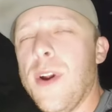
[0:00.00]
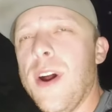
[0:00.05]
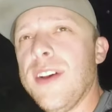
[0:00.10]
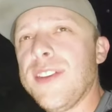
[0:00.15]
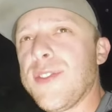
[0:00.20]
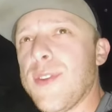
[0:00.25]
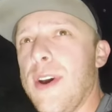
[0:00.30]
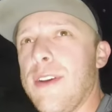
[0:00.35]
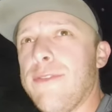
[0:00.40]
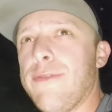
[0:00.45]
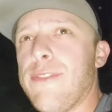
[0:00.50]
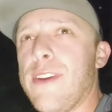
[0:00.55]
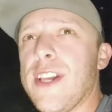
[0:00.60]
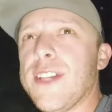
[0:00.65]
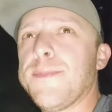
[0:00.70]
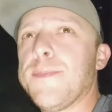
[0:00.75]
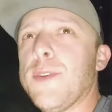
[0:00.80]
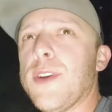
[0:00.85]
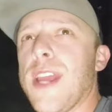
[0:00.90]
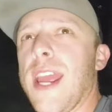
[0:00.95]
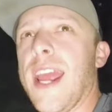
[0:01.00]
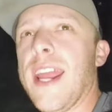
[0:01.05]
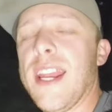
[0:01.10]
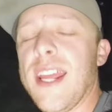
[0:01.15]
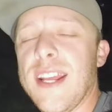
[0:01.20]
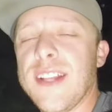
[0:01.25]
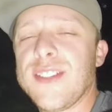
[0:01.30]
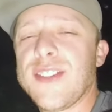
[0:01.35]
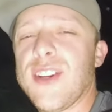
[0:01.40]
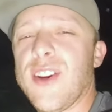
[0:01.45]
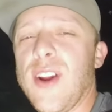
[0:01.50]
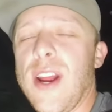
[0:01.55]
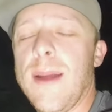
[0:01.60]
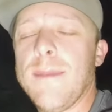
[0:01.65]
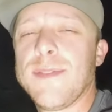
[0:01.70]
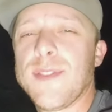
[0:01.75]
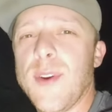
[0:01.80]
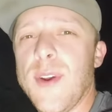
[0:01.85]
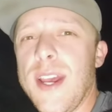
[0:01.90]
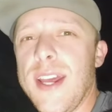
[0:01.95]
We're also on Facebook and
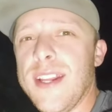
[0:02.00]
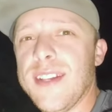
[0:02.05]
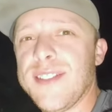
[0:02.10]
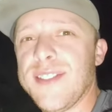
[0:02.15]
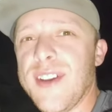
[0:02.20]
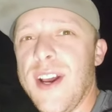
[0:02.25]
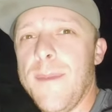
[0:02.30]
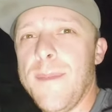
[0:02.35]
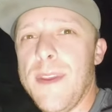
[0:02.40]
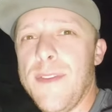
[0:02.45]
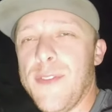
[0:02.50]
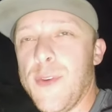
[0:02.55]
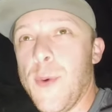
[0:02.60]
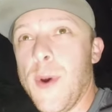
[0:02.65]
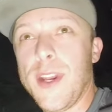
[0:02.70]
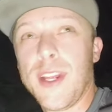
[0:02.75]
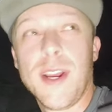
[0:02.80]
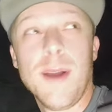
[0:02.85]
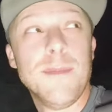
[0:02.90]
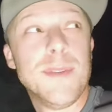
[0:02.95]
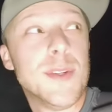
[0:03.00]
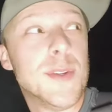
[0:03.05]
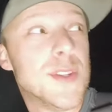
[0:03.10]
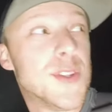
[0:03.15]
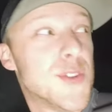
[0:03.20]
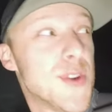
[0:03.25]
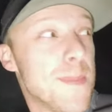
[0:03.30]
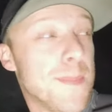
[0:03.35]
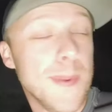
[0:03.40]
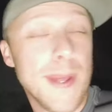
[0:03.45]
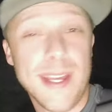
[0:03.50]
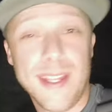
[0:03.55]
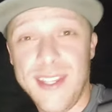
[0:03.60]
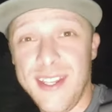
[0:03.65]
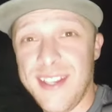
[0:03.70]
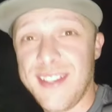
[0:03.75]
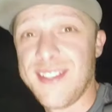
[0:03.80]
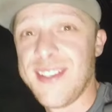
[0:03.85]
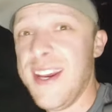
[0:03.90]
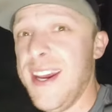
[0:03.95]
Instagram, so hit us up if you want to come do a trip like
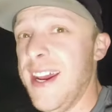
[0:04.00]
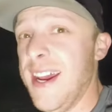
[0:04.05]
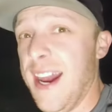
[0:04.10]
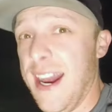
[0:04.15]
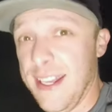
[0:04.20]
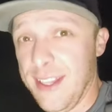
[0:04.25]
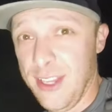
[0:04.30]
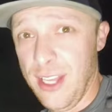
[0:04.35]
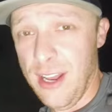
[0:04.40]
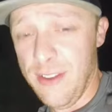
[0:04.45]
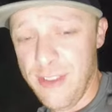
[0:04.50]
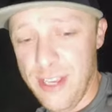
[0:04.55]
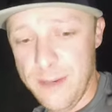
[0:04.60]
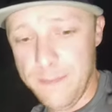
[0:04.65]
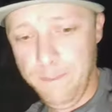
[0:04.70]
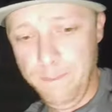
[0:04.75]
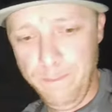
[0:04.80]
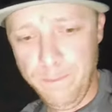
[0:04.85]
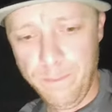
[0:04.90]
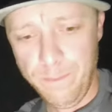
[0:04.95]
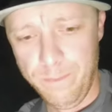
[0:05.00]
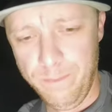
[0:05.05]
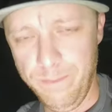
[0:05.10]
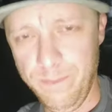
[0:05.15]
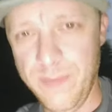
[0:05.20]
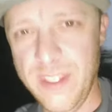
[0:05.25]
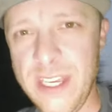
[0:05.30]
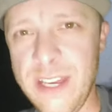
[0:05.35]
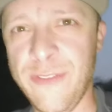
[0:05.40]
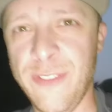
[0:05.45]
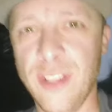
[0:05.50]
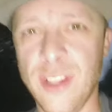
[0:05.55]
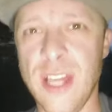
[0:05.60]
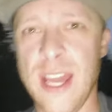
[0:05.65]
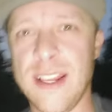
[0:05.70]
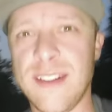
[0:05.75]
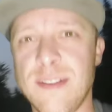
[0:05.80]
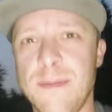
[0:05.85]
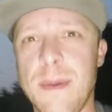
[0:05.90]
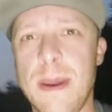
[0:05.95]
this. I'd love it. If you'd
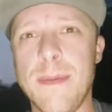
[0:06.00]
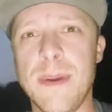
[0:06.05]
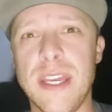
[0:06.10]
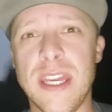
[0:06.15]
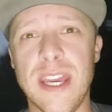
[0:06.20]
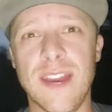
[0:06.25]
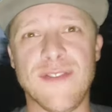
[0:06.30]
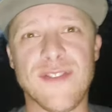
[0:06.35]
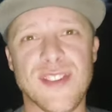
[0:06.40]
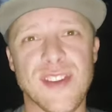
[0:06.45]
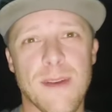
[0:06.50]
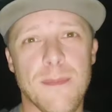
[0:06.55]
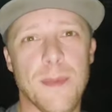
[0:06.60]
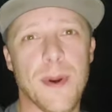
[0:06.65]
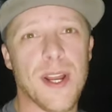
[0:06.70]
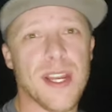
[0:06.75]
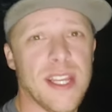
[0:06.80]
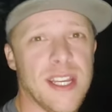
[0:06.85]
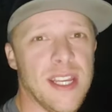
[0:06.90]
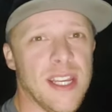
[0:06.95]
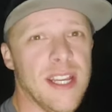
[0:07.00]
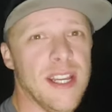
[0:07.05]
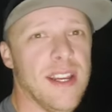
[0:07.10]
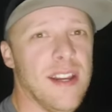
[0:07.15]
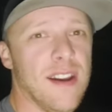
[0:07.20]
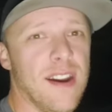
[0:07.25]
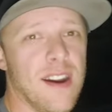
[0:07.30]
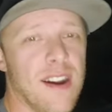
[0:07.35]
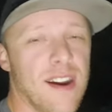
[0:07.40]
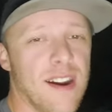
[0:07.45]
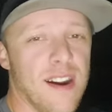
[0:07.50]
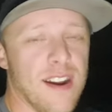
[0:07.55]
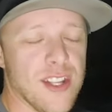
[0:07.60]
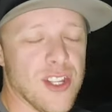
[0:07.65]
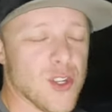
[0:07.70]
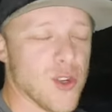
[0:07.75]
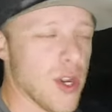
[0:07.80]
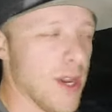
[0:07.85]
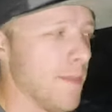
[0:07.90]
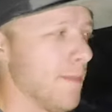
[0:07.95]
like to maybe gift somebody a
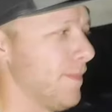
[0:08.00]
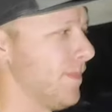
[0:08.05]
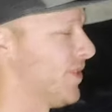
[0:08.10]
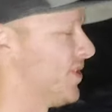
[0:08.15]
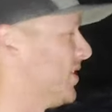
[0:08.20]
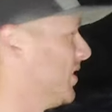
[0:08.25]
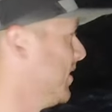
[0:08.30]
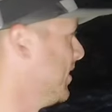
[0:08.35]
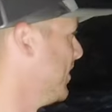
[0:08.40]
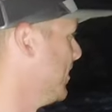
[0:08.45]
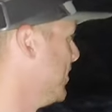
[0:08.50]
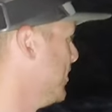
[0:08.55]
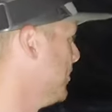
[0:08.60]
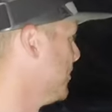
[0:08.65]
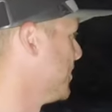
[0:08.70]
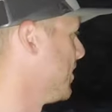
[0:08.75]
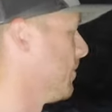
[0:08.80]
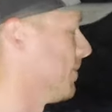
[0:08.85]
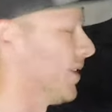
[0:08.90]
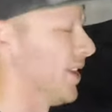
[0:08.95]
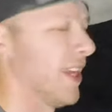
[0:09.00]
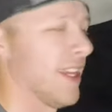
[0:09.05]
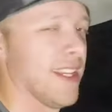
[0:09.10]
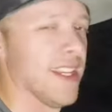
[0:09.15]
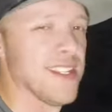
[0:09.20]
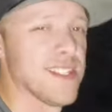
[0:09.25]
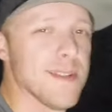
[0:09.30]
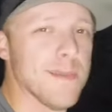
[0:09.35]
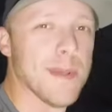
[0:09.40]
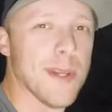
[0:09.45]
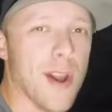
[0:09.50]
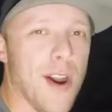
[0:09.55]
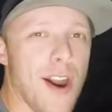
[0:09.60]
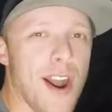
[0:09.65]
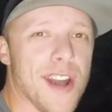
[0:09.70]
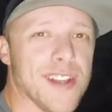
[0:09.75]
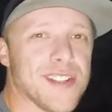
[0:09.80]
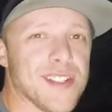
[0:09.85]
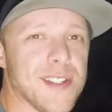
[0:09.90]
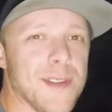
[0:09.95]
trip to do something like this, it'd be
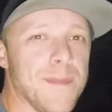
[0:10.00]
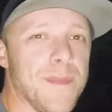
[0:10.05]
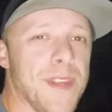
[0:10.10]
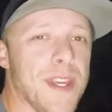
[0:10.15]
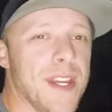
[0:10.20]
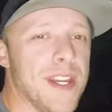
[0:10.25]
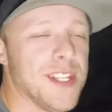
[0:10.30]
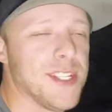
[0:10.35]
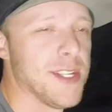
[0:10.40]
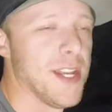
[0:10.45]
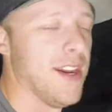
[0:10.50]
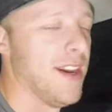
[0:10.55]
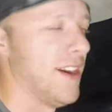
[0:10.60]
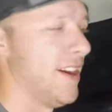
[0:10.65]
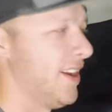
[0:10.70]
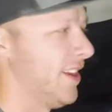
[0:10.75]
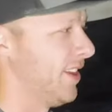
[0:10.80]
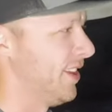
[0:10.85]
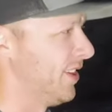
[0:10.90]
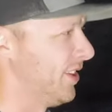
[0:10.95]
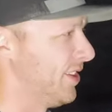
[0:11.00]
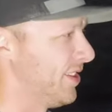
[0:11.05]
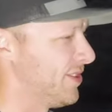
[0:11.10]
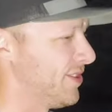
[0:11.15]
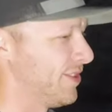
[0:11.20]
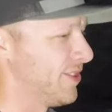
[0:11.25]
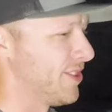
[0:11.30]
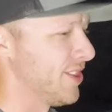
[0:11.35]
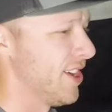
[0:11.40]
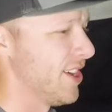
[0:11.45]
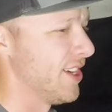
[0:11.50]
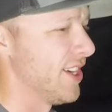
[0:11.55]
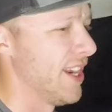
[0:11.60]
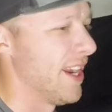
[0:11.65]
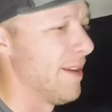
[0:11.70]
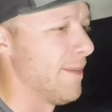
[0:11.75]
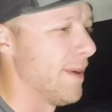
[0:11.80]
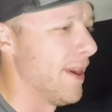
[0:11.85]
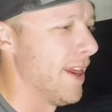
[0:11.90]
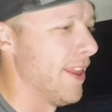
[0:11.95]
awesome. So, as you saw
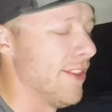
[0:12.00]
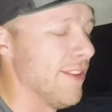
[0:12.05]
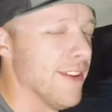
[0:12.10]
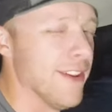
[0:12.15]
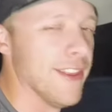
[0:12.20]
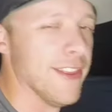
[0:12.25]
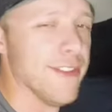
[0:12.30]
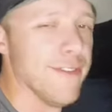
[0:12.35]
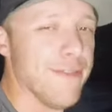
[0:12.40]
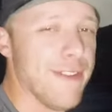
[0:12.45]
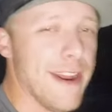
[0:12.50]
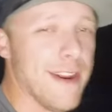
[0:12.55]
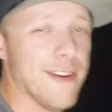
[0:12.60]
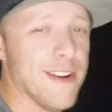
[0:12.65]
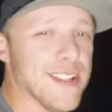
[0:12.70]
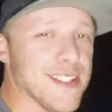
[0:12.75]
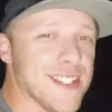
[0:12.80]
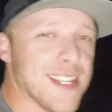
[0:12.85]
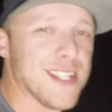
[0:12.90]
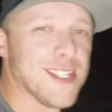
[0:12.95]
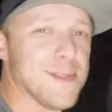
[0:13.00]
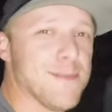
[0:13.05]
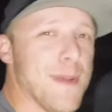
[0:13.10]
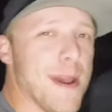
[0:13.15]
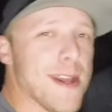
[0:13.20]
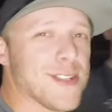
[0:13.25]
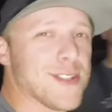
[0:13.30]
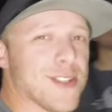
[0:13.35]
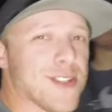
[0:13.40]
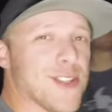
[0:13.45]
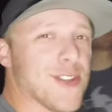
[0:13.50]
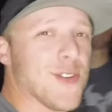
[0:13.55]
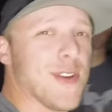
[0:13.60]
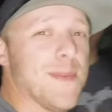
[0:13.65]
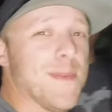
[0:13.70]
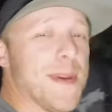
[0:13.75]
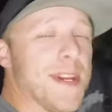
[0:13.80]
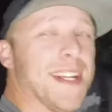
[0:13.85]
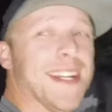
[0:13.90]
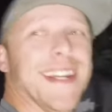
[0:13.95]
today, man, the veterans get special
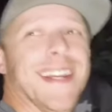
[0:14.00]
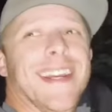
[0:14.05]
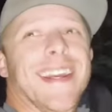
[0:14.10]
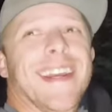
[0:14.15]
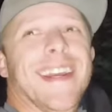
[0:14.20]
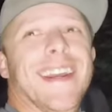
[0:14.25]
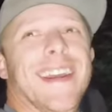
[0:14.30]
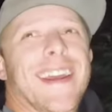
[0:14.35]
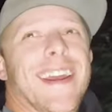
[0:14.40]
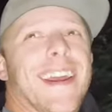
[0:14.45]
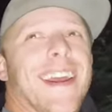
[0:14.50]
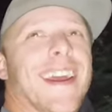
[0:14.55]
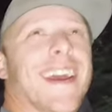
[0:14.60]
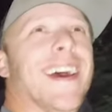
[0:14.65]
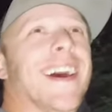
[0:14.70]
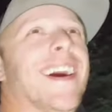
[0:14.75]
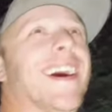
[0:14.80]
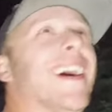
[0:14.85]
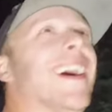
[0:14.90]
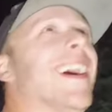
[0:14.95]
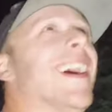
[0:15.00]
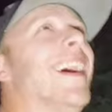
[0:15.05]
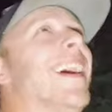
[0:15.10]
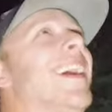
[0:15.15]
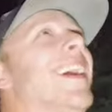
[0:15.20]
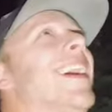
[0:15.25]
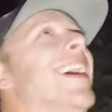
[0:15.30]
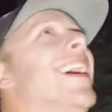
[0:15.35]
treatment. But